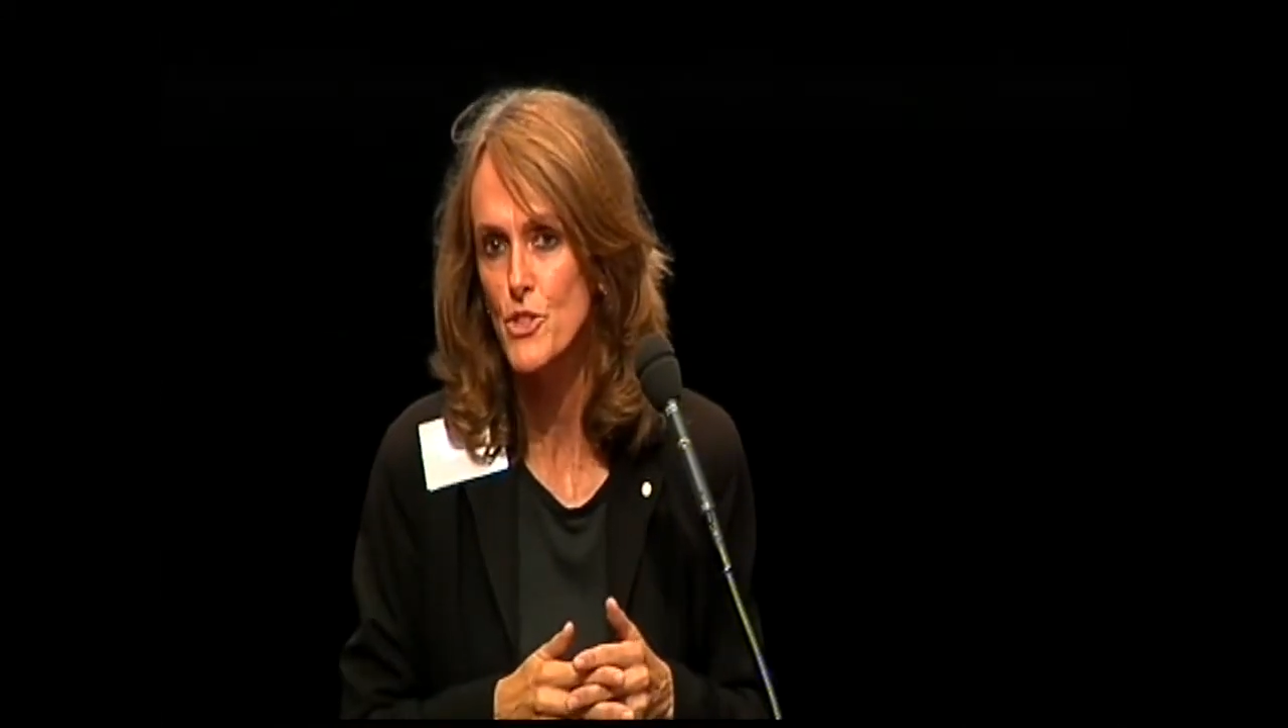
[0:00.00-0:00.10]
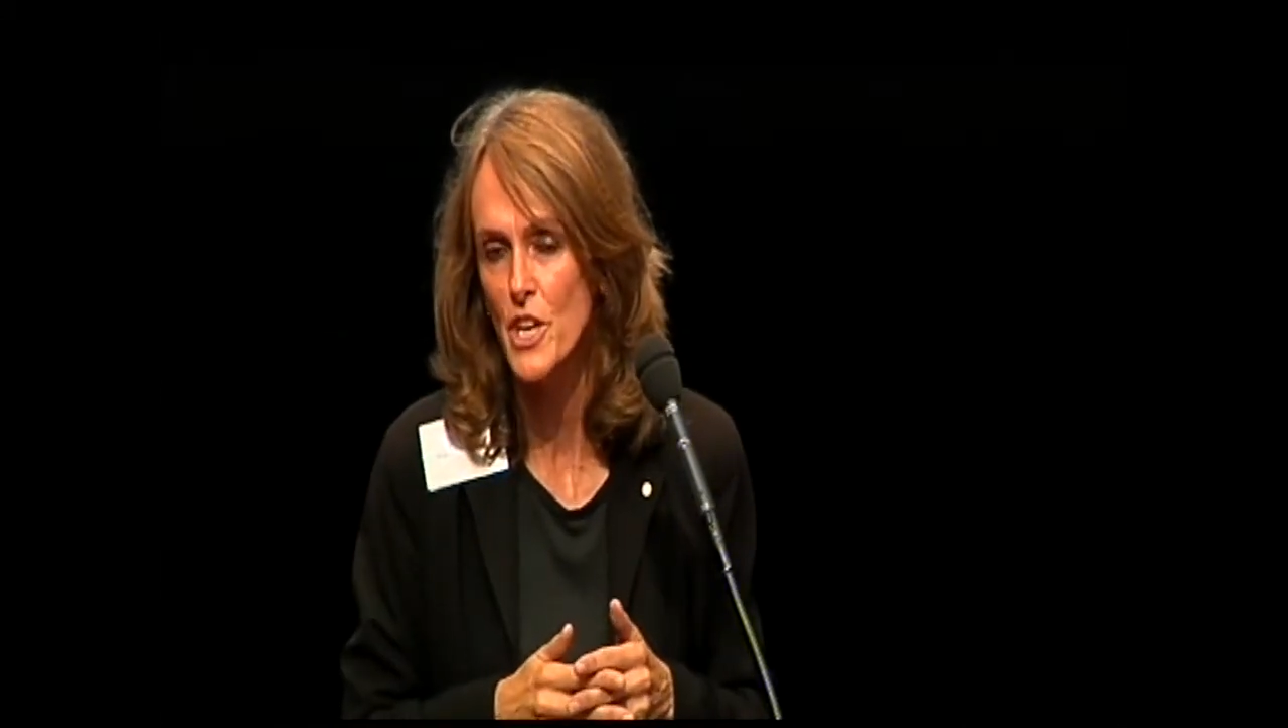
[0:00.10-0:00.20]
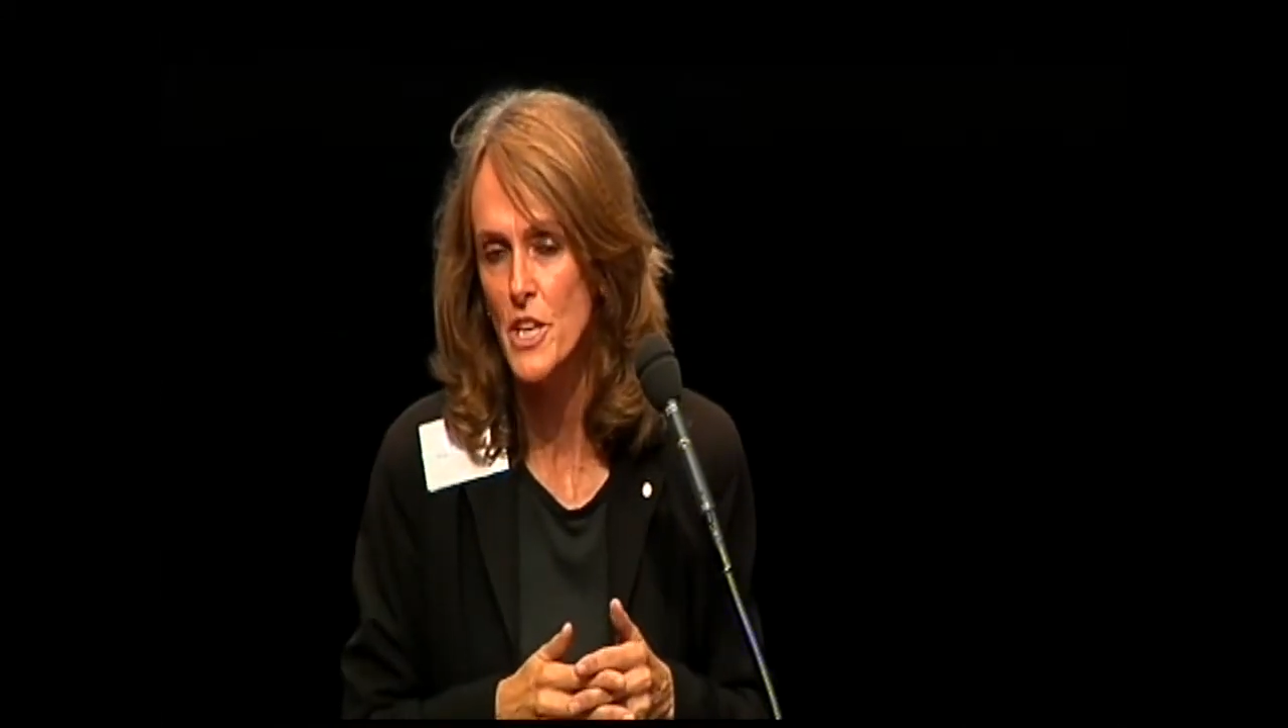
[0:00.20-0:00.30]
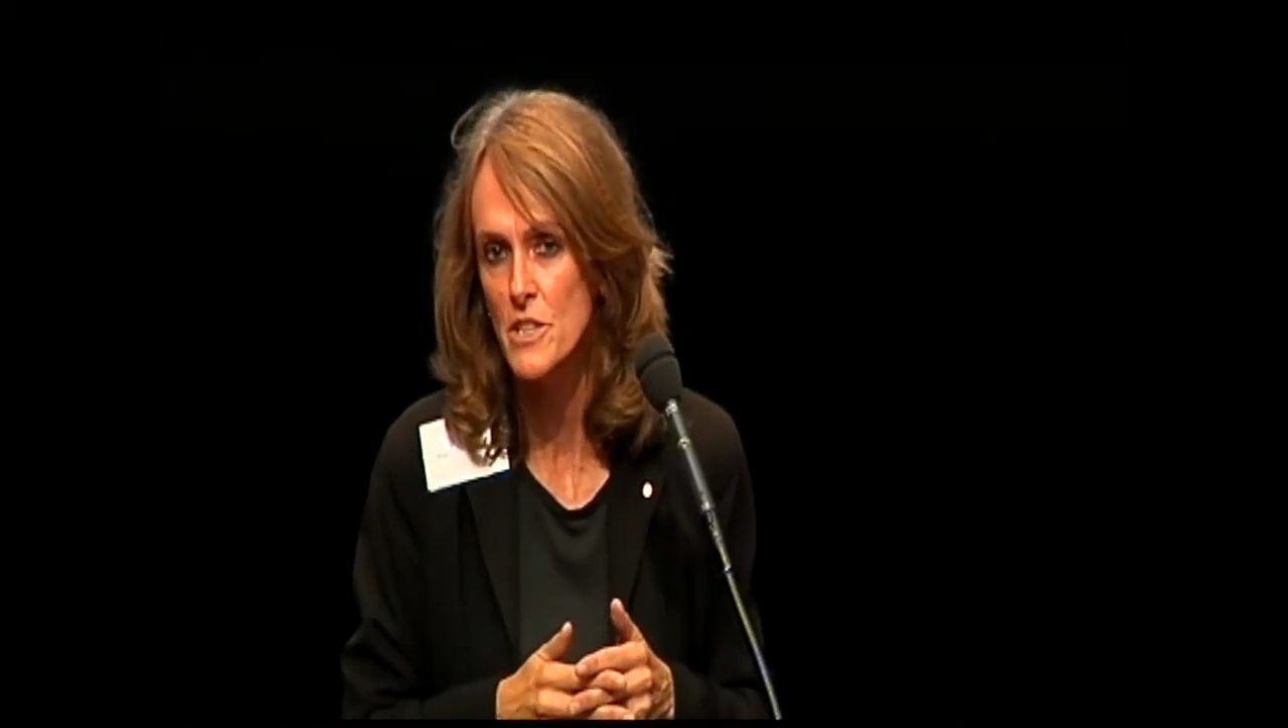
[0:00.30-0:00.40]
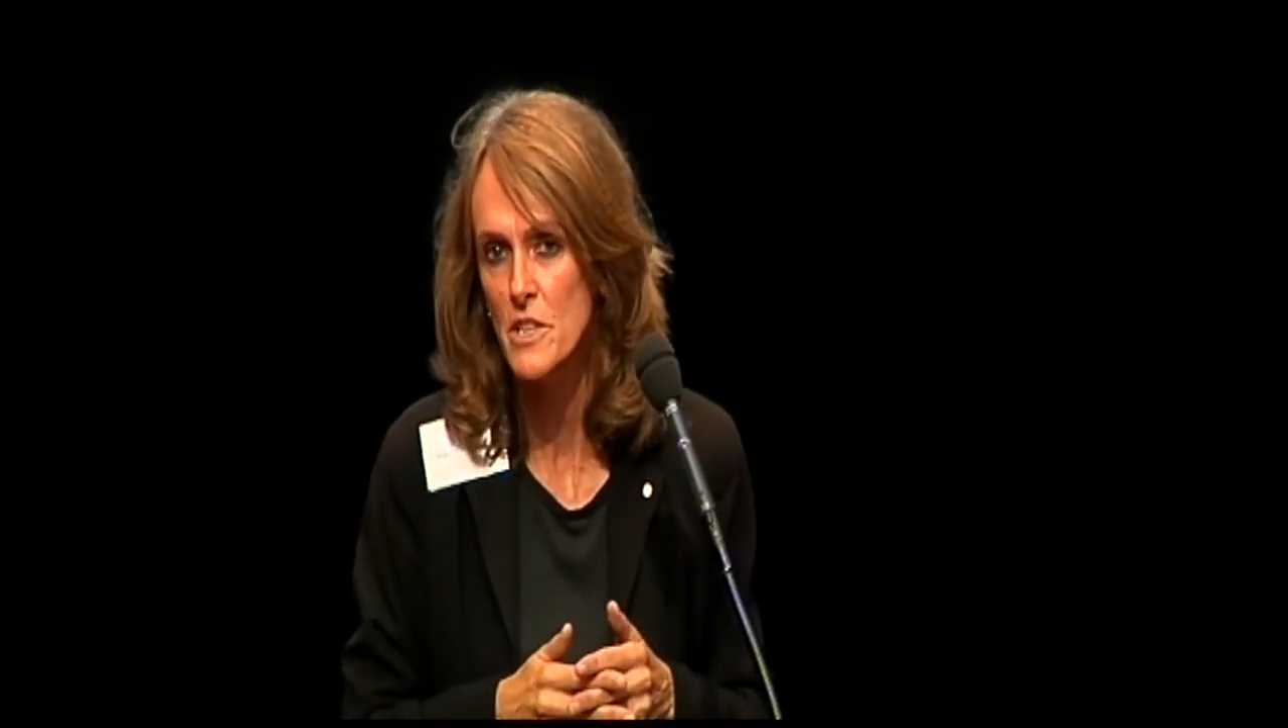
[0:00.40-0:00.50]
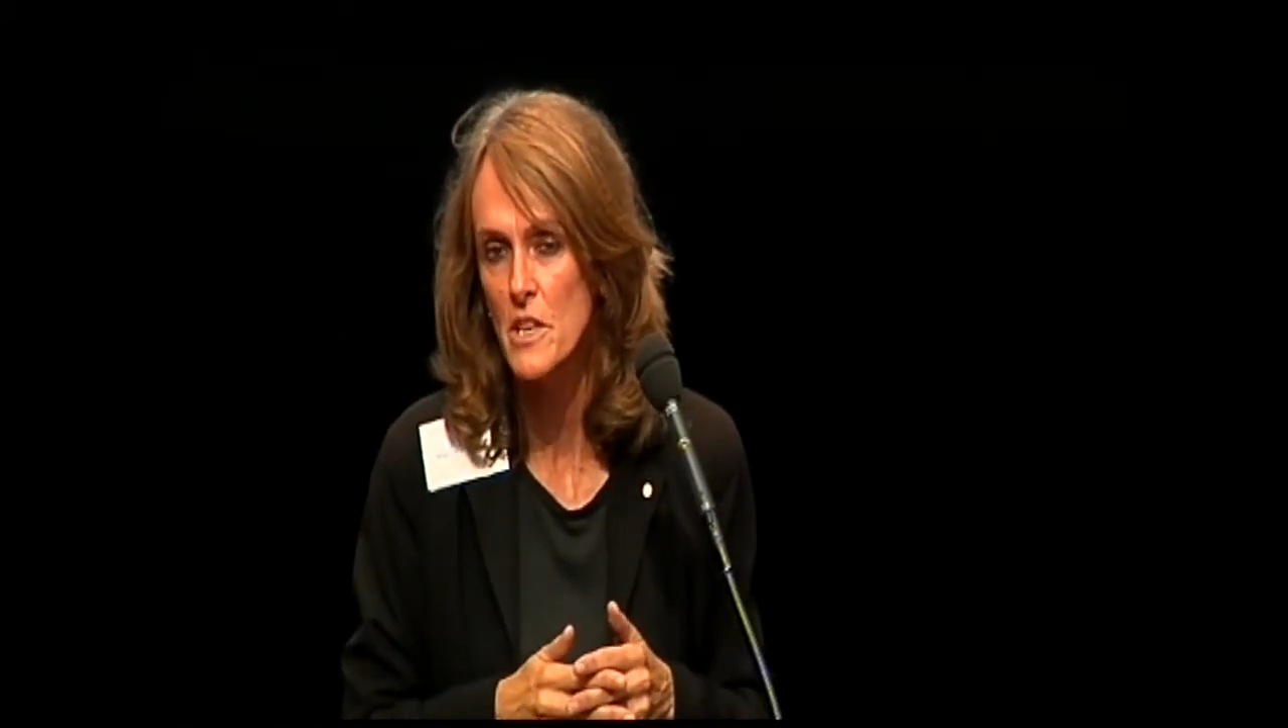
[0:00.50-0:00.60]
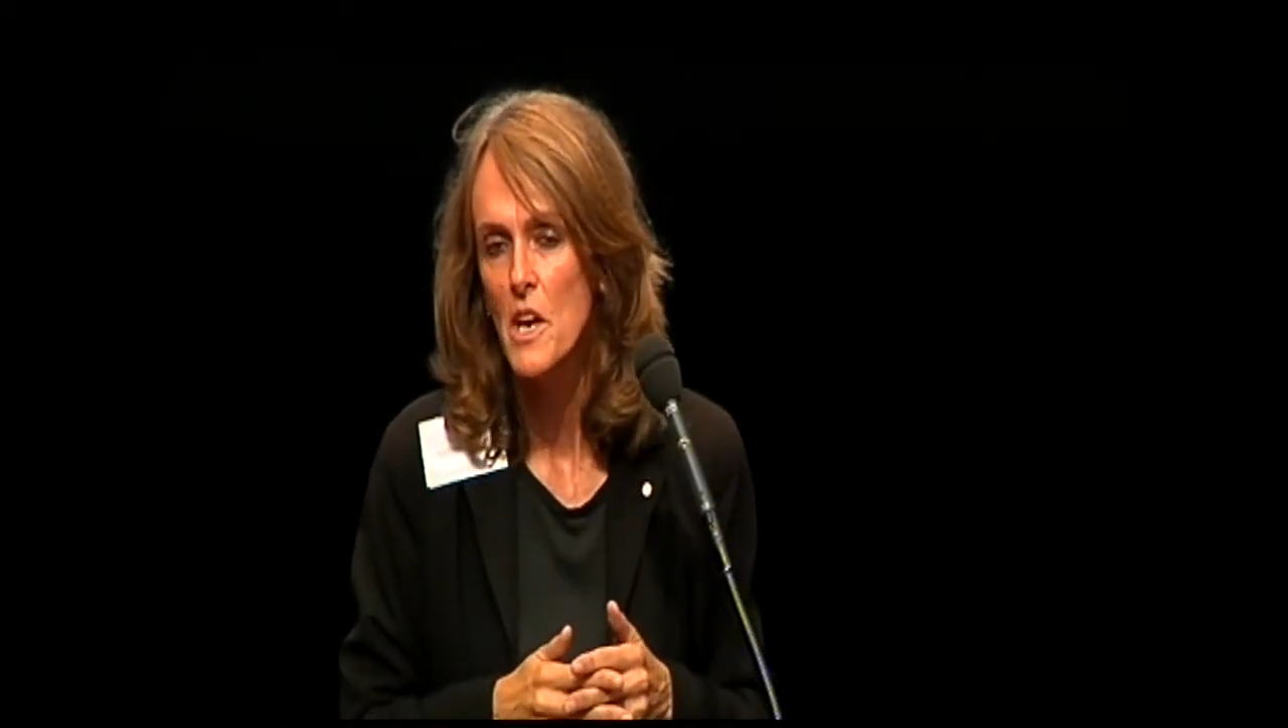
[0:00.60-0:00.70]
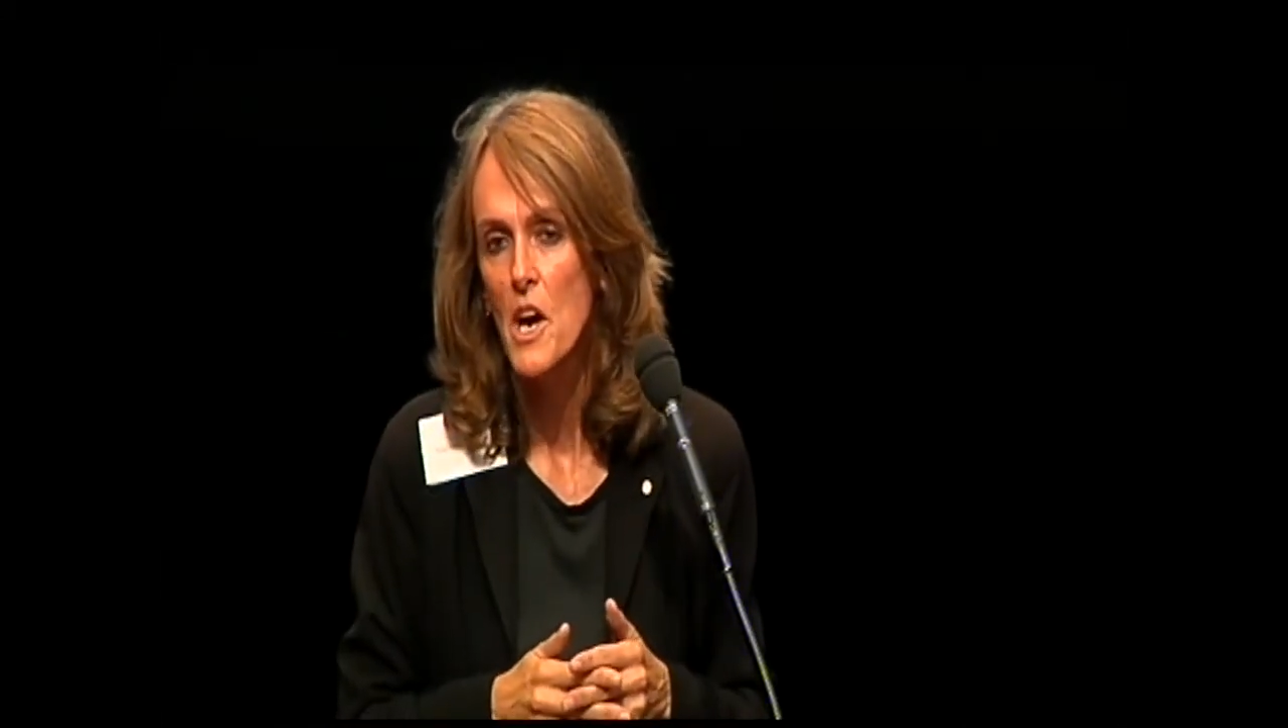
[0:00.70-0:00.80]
changing,